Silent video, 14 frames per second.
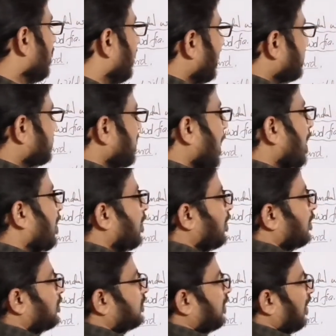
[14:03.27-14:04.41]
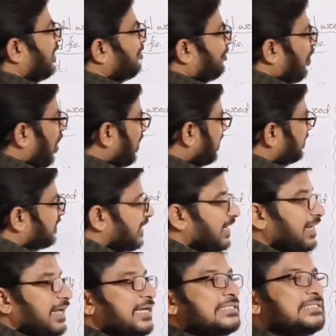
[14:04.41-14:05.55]
Next, the important
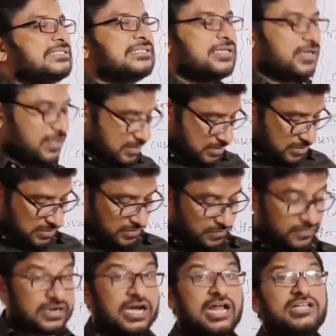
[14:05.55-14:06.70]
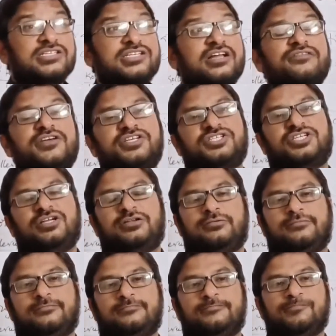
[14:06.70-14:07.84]
thing is conservation.
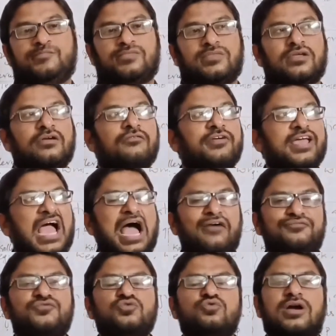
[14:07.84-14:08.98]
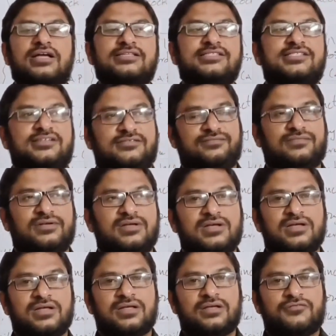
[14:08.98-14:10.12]
We have to conserve.
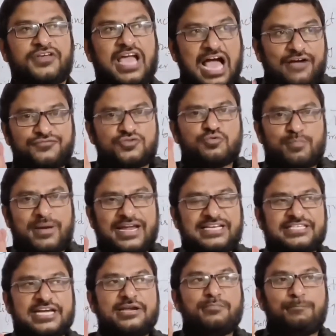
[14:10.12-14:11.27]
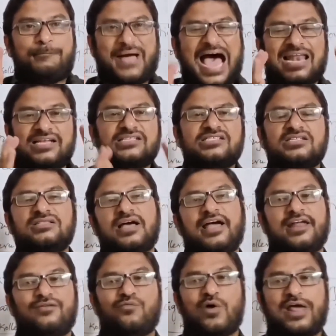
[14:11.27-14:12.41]
We have to maintain balance in the
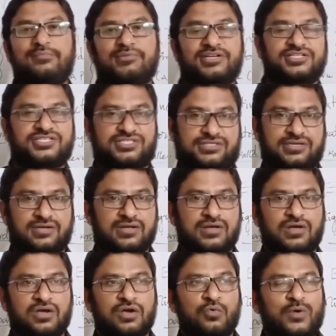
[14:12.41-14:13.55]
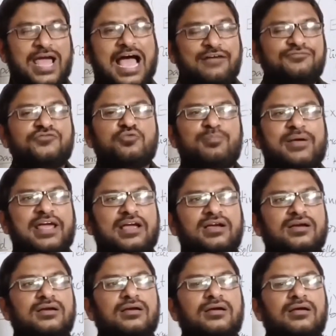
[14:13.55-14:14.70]
environment. We have to make
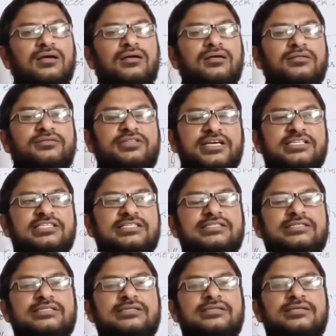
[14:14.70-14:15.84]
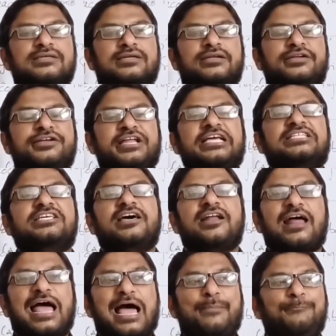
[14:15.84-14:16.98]
this nature
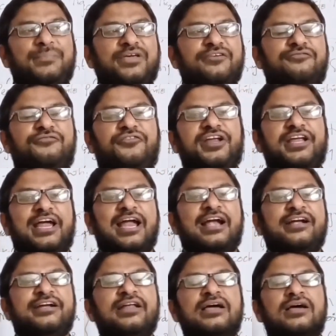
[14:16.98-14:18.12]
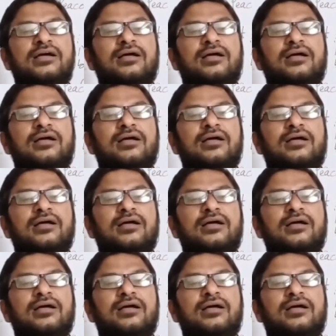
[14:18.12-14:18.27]
happy, free and